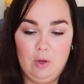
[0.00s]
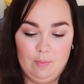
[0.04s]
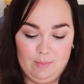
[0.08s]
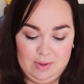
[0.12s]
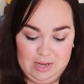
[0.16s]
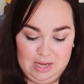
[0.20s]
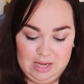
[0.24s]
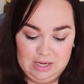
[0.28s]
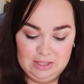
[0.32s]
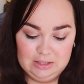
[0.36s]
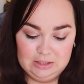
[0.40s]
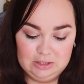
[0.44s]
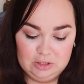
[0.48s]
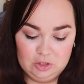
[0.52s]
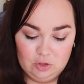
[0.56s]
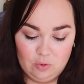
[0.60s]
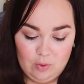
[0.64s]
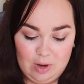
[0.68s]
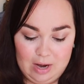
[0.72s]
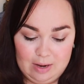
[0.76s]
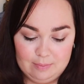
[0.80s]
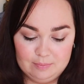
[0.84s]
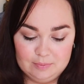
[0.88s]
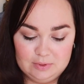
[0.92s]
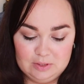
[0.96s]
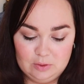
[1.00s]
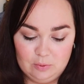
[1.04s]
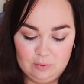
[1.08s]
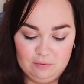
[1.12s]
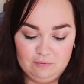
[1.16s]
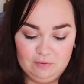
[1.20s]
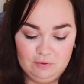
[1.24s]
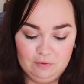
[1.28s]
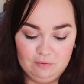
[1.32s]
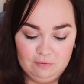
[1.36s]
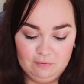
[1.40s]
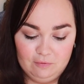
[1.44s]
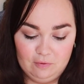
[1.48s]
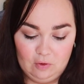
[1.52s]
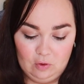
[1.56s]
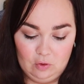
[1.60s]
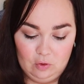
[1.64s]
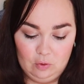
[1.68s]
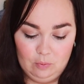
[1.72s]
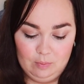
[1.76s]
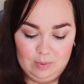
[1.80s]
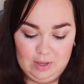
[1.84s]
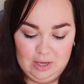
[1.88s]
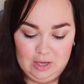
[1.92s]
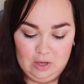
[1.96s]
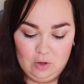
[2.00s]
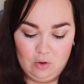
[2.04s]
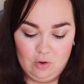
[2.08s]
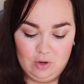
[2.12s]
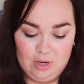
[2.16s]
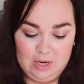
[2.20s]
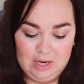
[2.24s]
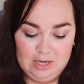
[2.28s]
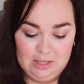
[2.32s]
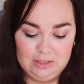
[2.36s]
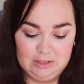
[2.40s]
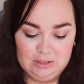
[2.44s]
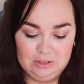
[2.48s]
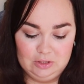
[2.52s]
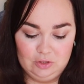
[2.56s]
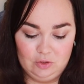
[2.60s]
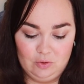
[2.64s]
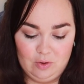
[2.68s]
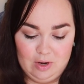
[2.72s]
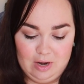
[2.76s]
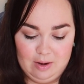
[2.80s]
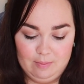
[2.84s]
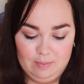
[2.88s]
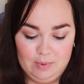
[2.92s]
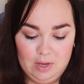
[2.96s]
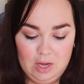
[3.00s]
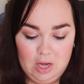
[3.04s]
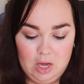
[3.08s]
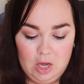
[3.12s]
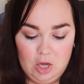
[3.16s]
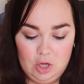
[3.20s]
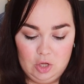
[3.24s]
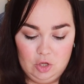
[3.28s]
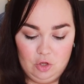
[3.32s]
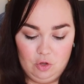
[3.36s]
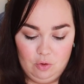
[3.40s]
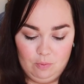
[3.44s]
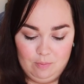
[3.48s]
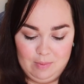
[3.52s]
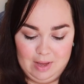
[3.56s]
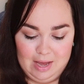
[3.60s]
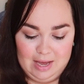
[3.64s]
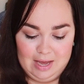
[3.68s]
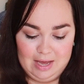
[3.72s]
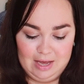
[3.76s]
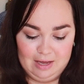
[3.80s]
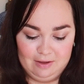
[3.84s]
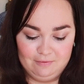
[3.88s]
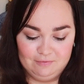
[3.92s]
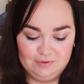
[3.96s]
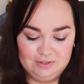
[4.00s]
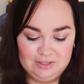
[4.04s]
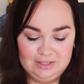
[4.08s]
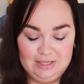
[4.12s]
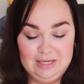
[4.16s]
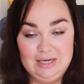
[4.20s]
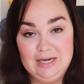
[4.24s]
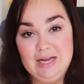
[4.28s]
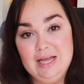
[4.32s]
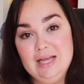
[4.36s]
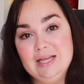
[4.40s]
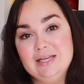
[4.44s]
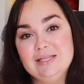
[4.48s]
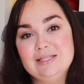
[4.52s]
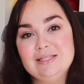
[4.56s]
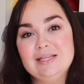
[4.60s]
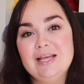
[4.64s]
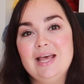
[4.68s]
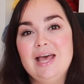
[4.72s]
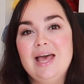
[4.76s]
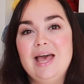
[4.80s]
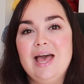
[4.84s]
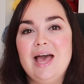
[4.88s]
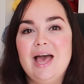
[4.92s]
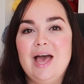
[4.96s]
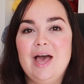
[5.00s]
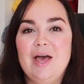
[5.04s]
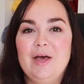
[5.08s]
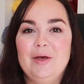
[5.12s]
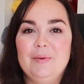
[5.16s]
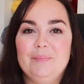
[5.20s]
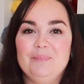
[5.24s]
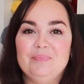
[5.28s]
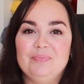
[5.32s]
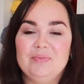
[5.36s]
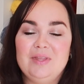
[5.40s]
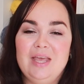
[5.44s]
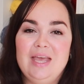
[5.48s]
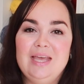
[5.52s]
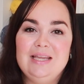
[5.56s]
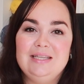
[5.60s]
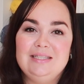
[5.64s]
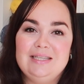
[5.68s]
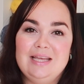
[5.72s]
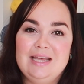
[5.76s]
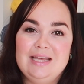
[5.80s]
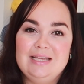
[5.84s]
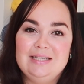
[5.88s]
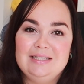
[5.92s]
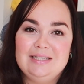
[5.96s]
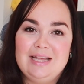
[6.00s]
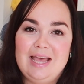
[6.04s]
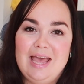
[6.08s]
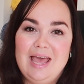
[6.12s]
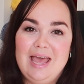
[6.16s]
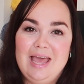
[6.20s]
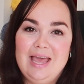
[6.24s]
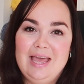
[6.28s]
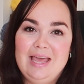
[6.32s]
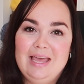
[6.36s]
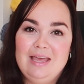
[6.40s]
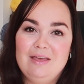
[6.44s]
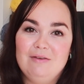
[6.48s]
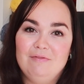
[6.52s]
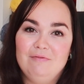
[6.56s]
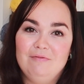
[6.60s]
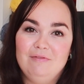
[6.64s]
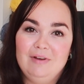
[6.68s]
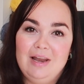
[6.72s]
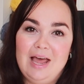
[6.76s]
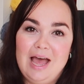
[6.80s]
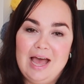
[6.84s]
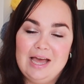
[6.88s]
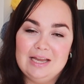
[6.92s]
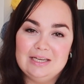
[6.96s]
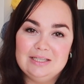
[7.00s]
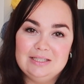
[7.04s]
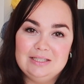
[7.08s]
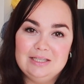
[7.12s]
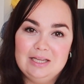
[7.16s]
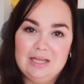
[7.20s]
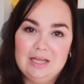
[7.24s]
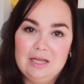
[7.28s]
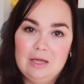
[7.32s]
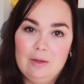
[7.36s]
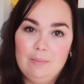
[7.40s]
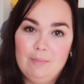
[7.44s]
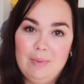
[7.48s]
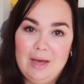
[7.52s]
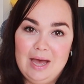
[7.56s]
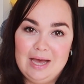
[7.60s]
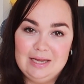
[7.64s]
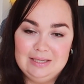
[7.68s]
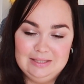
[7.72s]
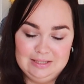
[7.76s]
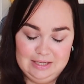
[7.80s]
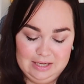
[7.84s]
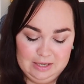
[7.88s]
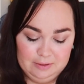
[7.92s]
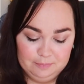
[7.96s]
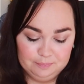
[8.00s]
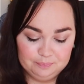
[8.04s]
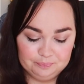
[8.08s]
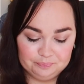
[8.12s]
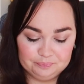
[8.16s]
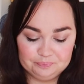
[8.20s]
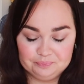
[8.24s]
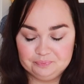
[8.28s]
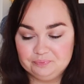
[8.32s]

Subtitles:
on my Instagram, so if you follow me on Instagram you may have seen it. It is a flat pattern.